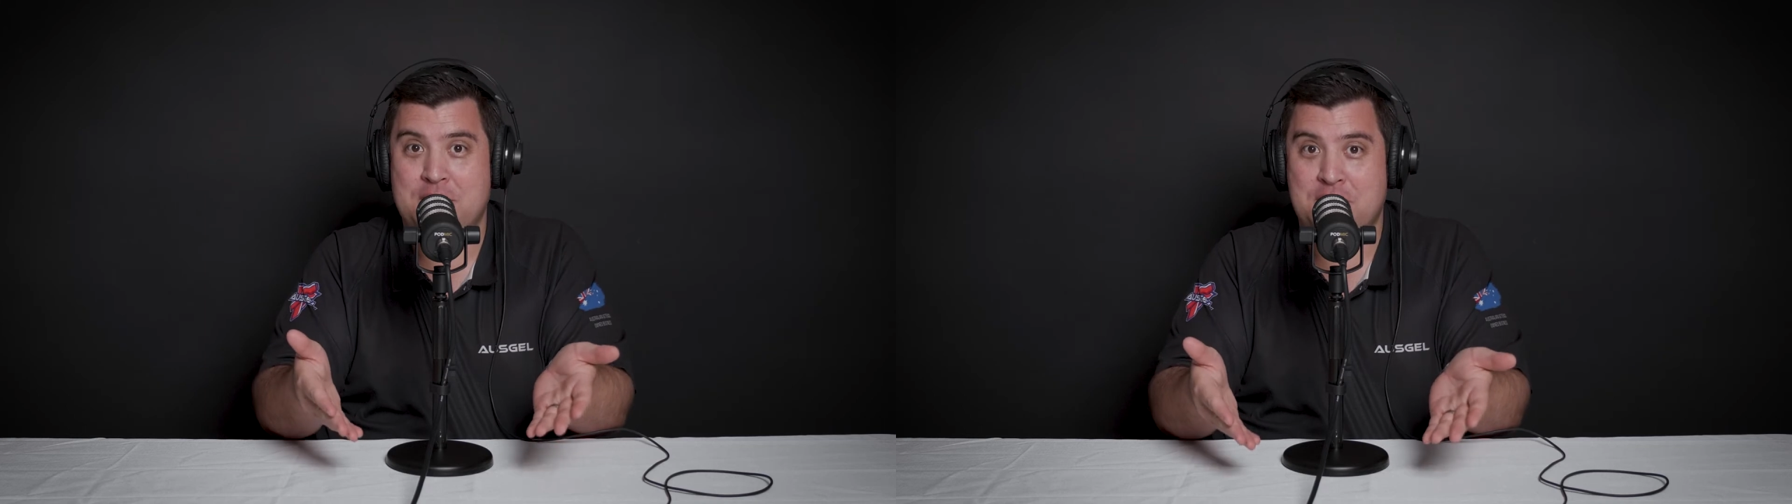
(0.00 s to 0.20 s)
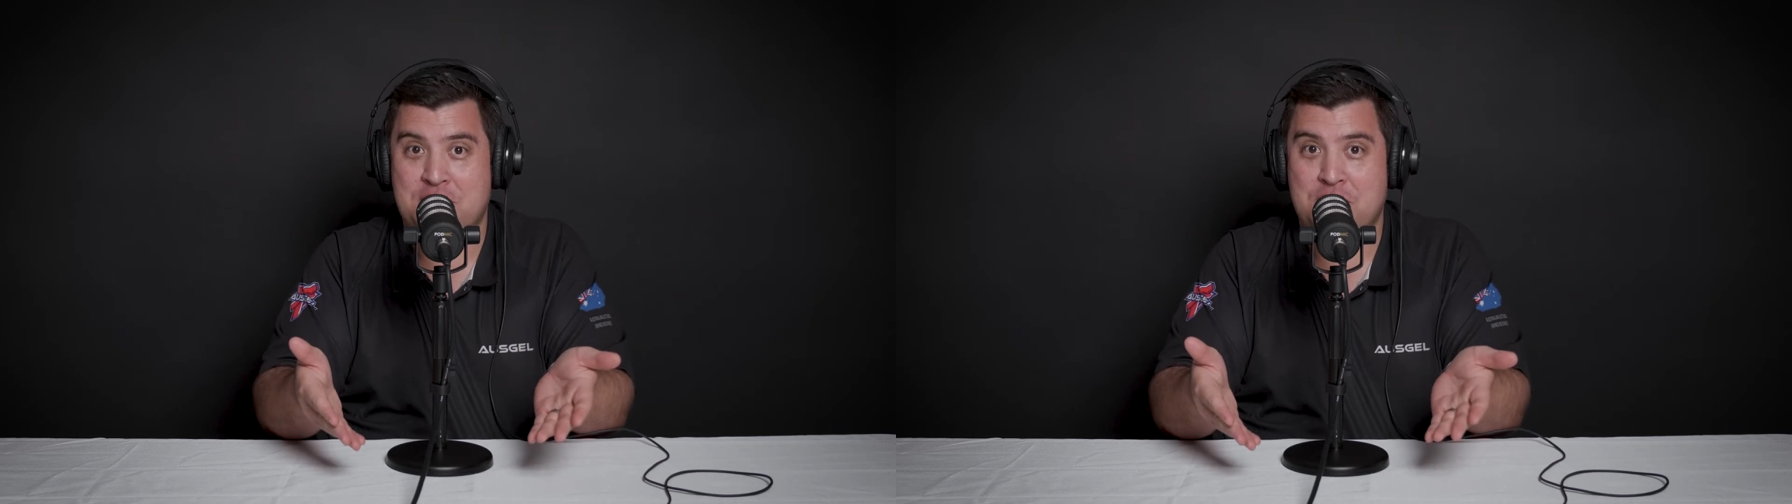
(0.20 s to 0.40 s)

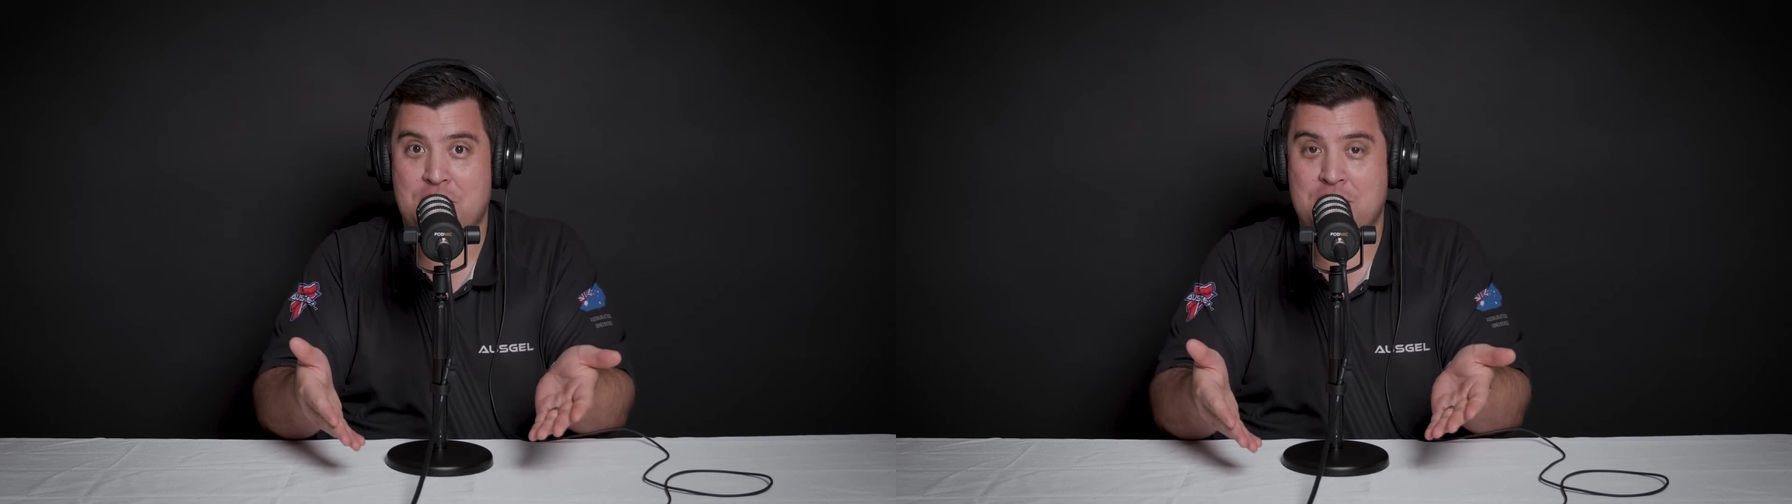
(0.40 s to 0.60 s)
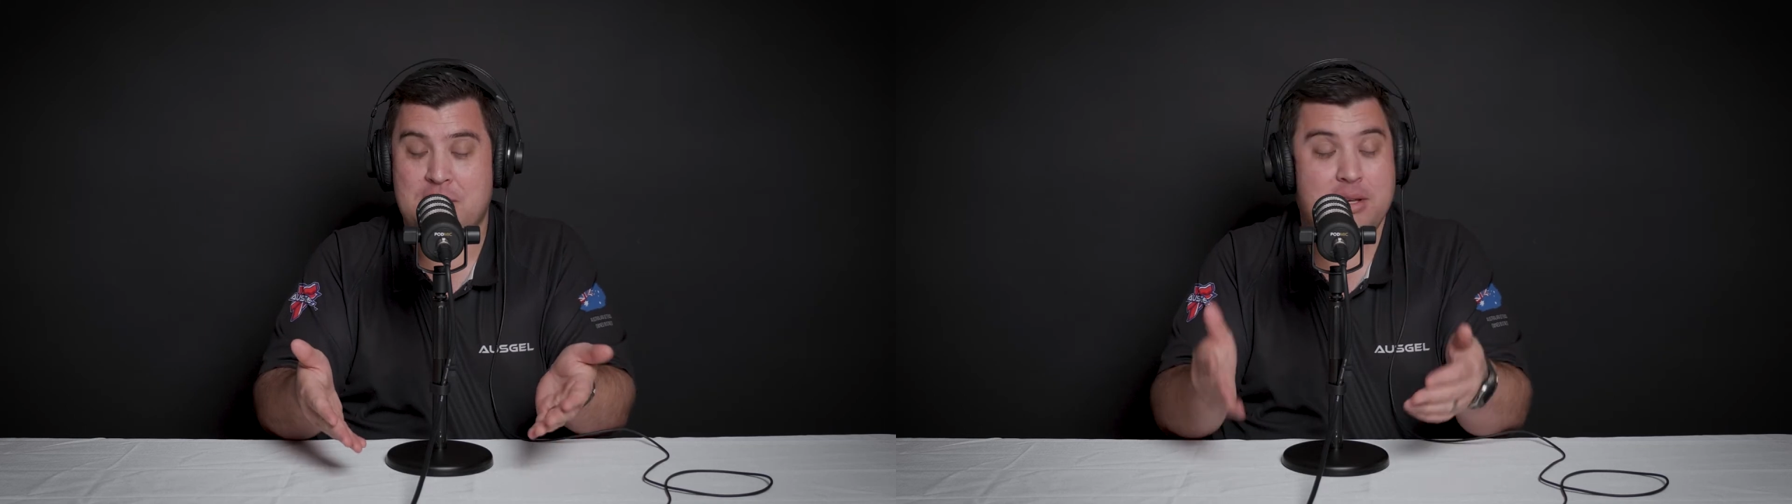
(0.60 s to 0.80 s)
in your
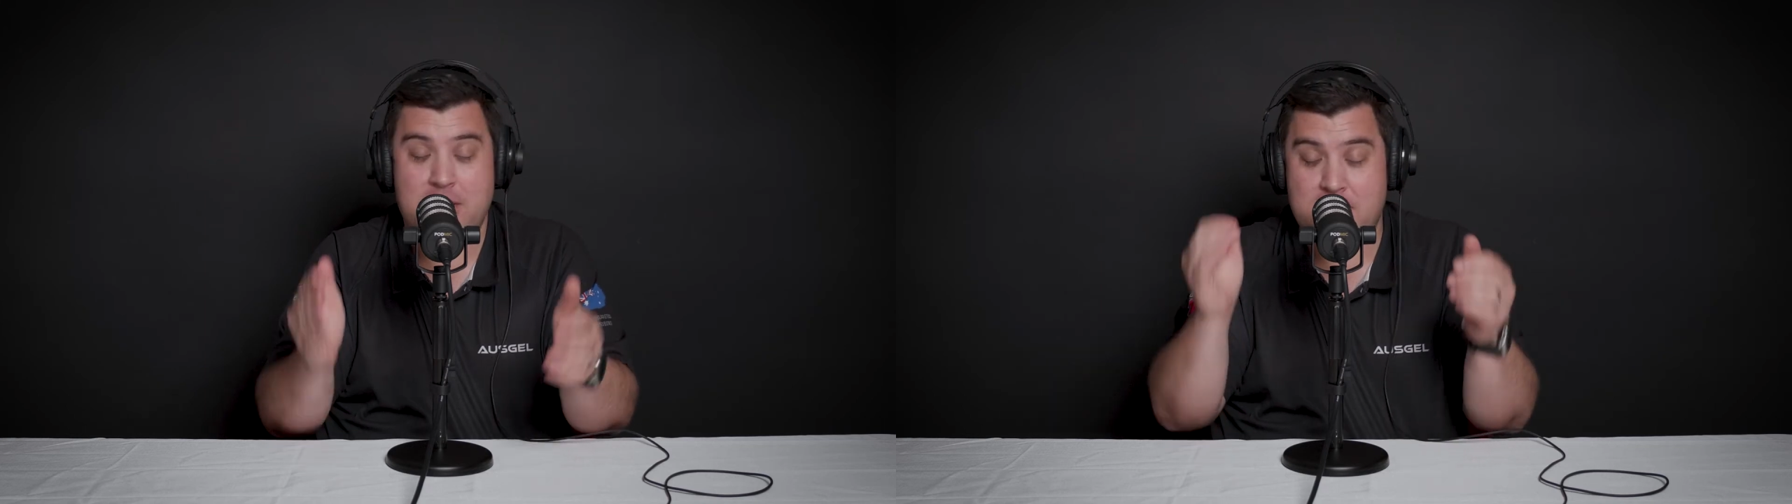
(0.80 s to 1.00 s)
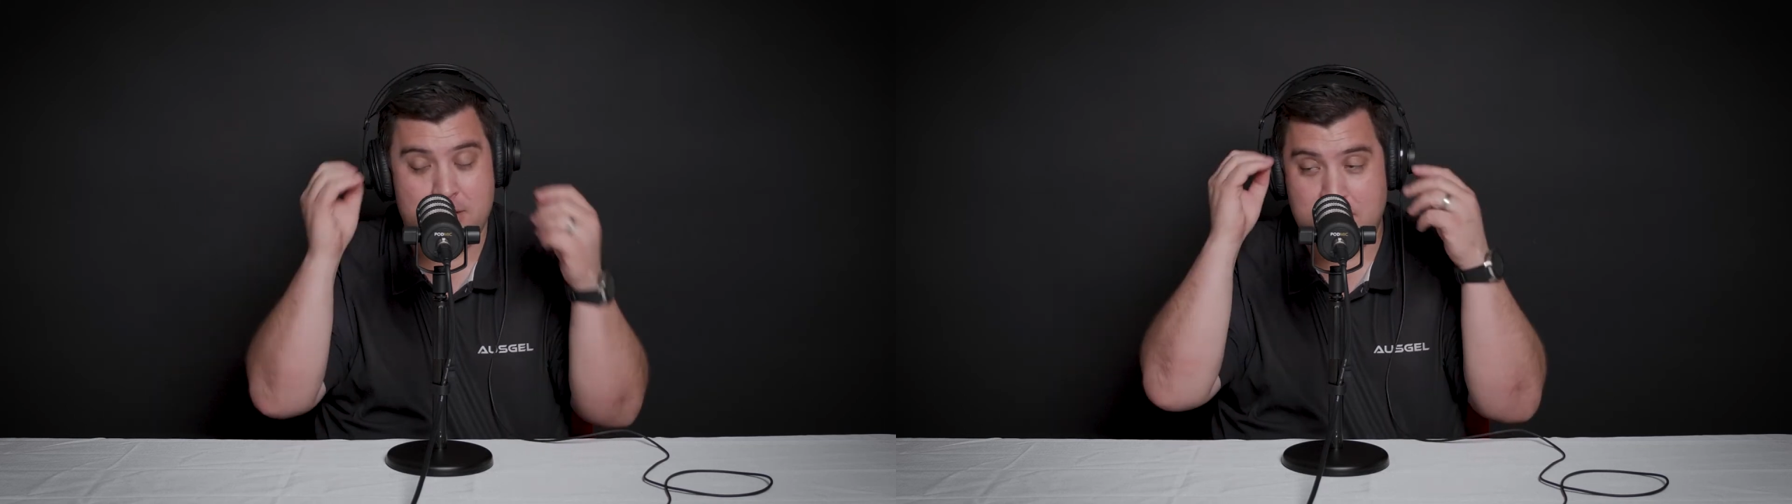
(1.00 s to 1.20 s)
stores?
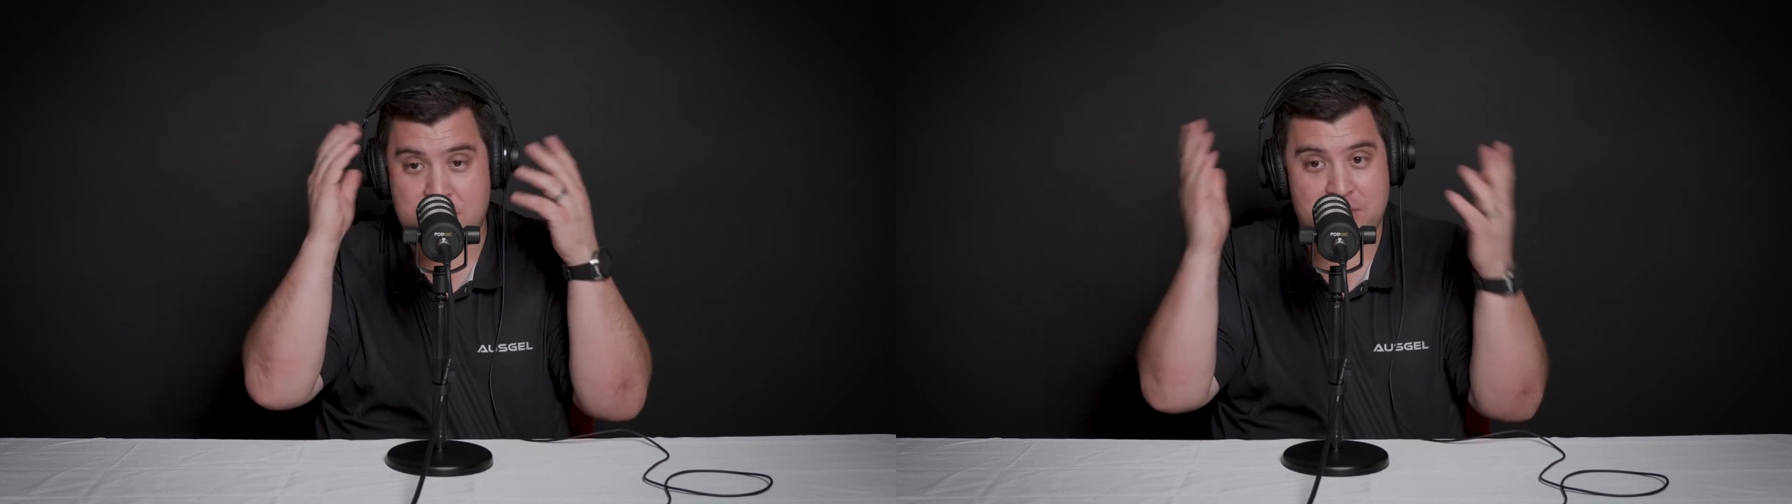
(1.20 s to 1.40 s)
It's